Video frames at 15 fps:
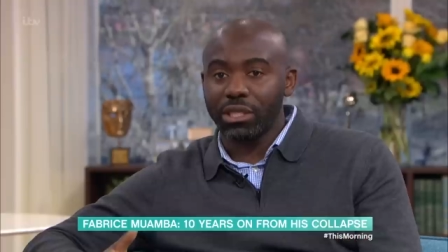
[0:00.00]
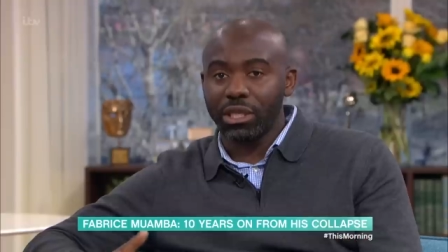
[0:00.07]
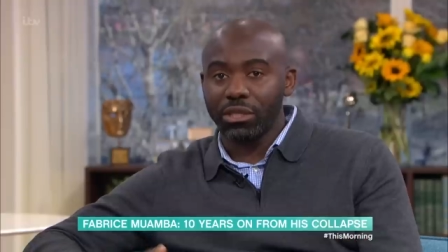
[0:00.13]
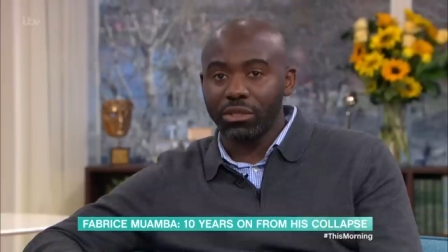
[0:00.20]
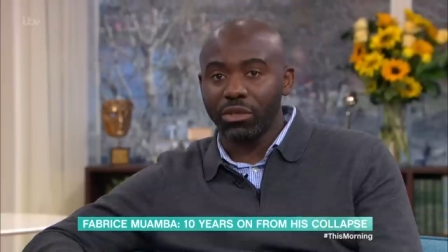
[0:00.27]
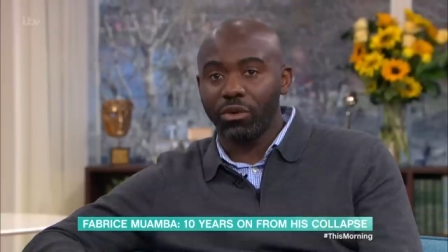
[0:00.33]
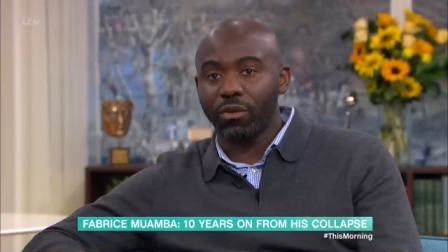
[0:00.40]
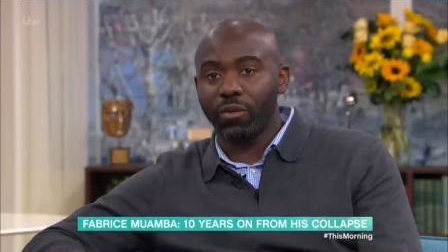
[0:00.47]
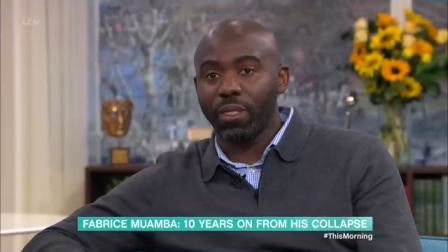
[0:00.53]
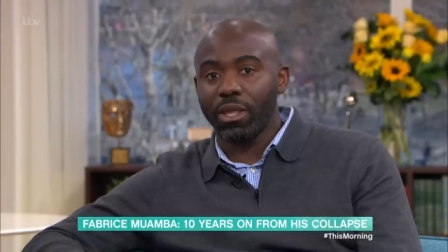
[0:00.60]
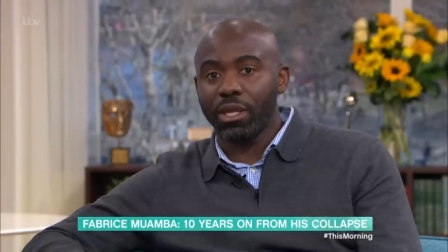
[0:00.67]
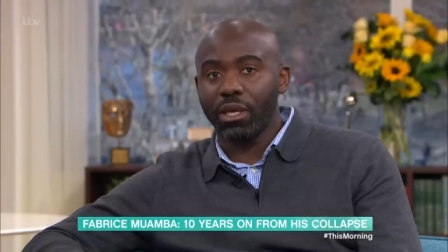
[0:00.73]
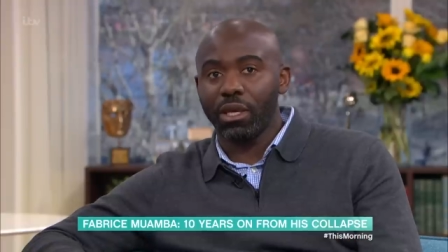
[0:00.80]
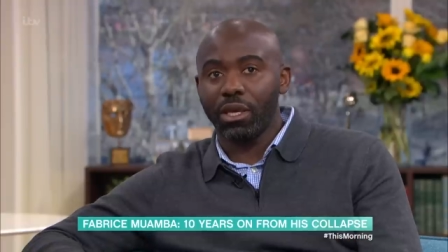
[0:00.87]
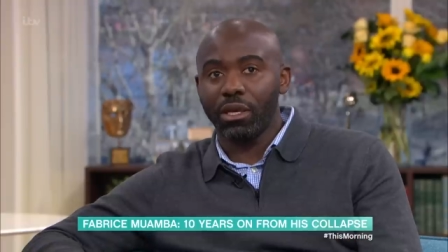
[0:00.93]
it. So
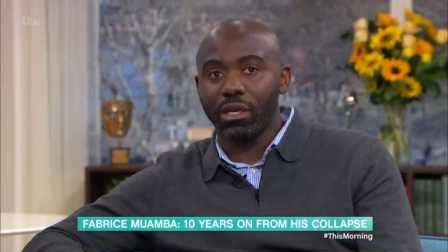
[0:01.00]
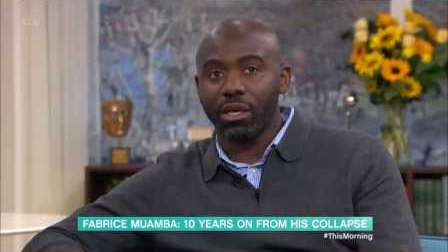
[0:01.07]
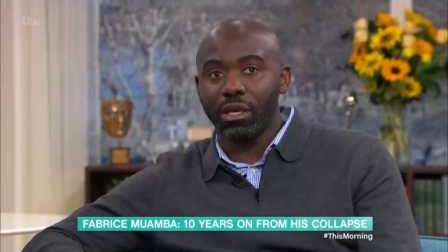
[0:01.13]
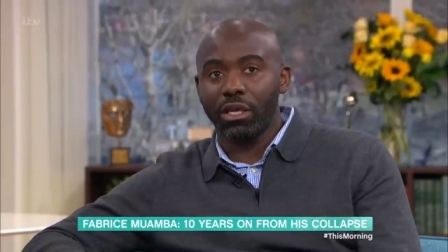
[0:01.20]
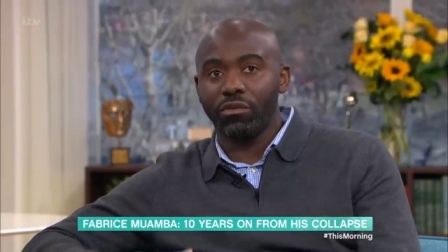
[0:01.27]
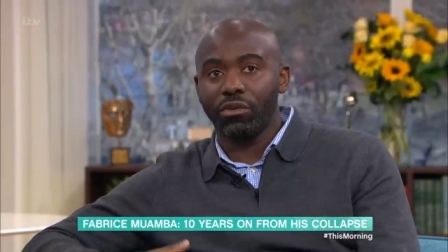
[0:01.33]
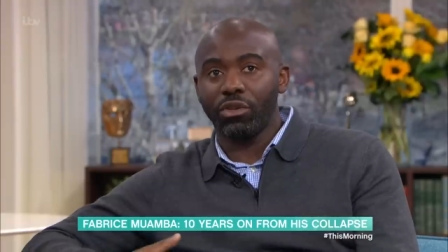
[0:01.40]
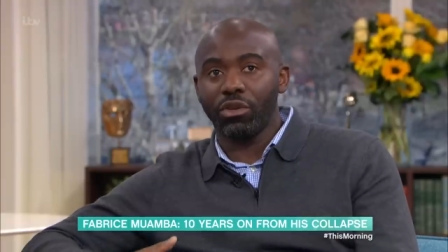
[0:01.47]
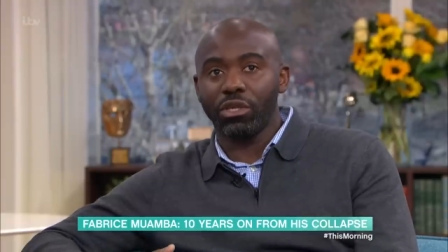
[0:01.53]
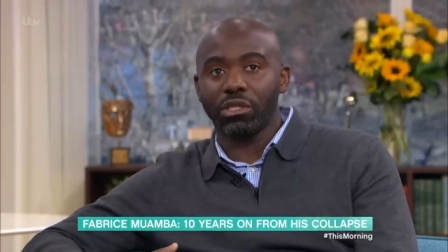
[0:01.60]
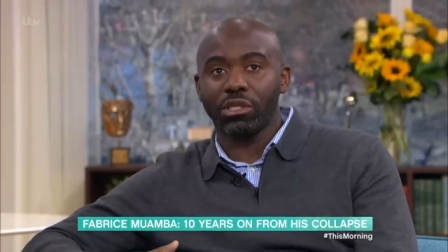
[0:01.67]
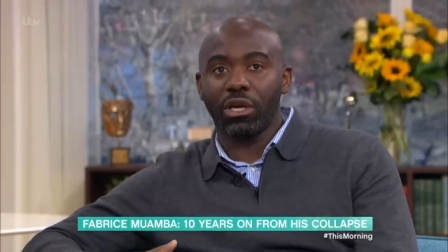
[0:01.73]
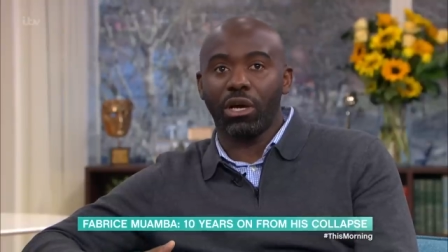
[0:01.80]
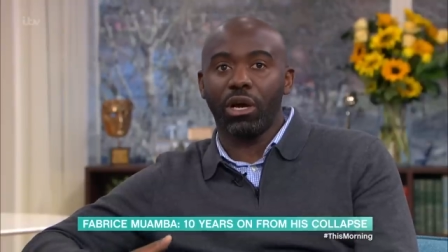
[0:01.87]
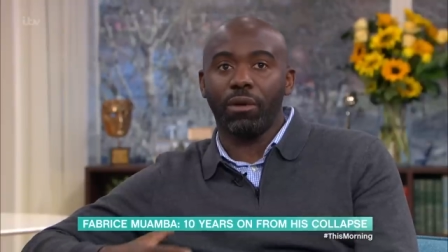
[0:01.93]
even though it's
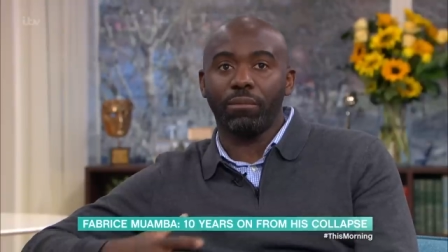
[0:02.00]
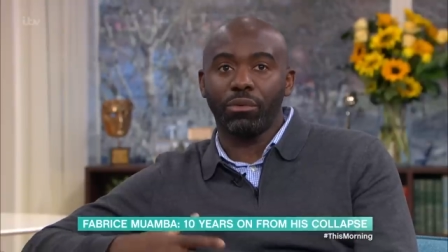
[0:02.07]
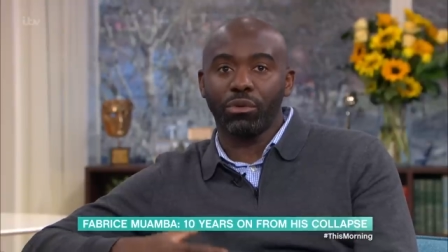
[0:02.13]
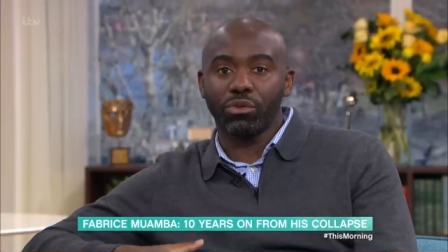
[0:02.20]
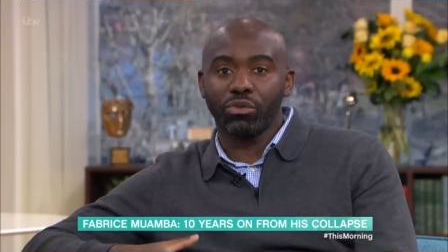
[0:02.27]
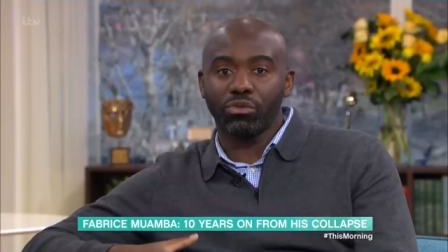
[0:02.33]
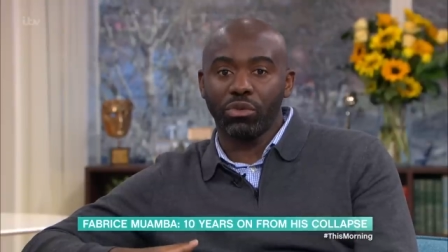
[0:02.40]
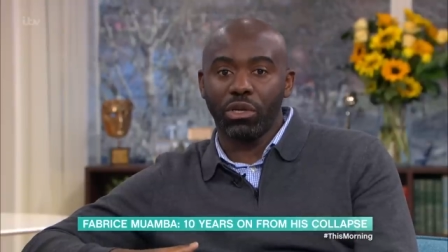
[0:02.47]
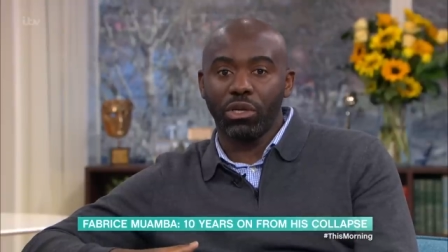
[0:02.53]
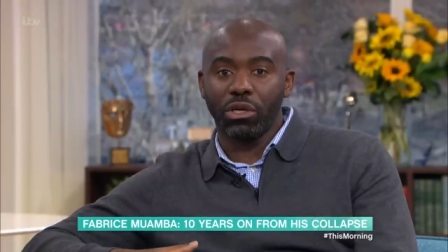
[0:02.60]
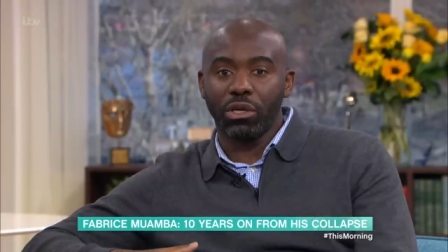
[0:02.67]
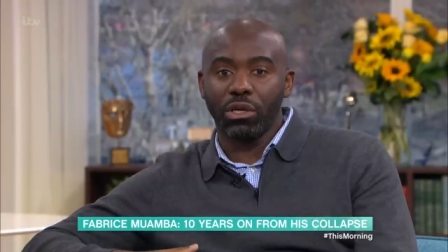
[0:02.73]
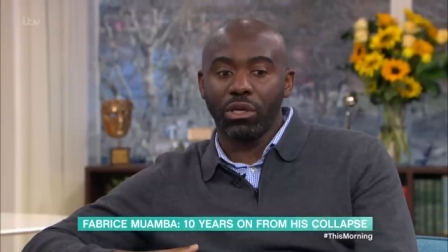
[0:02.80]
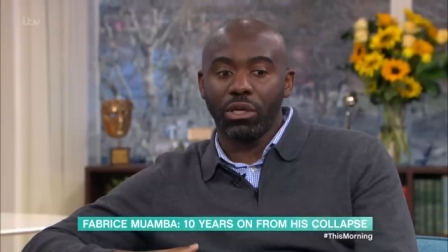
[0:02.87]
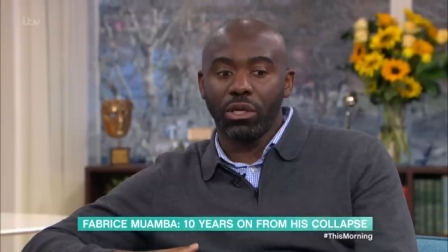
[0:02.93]
a hard pill to swallow,
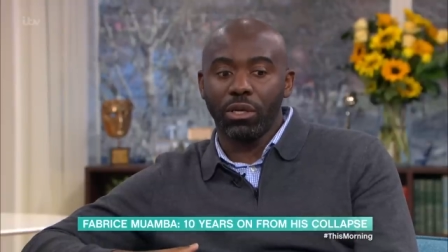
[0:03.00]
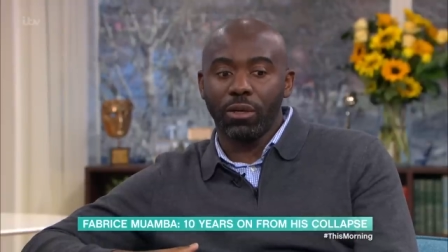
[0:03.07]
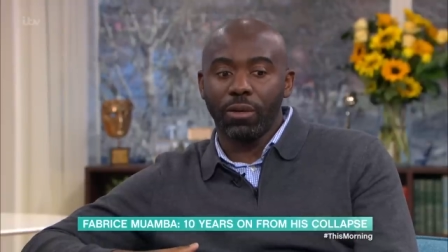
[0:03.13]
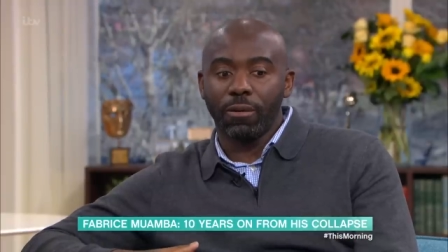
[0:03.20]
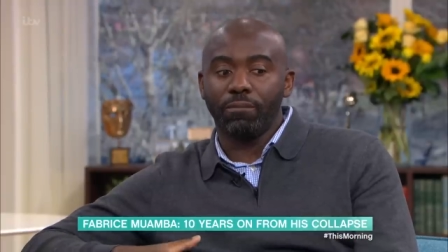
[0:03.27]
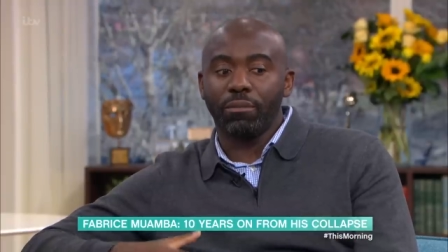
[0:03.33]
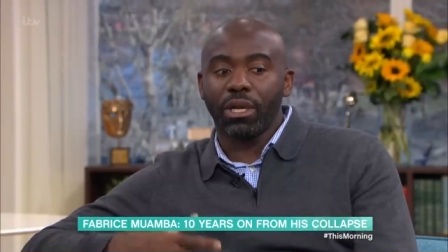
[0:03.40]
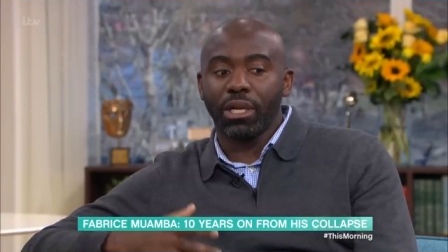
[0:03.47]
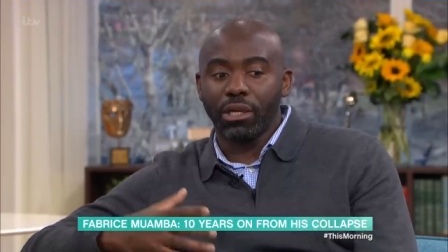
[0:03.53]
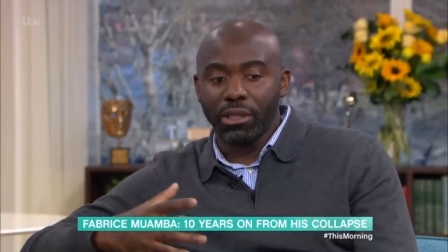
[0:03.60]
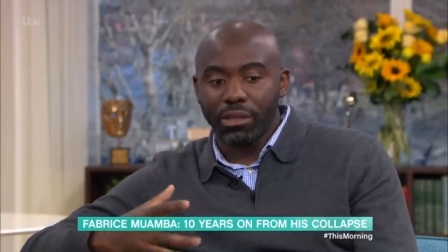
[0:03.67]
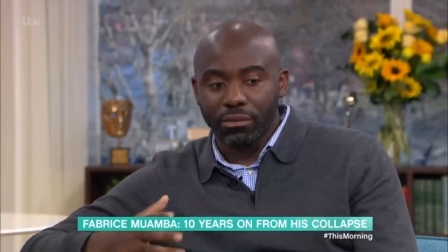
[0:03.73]
but uh,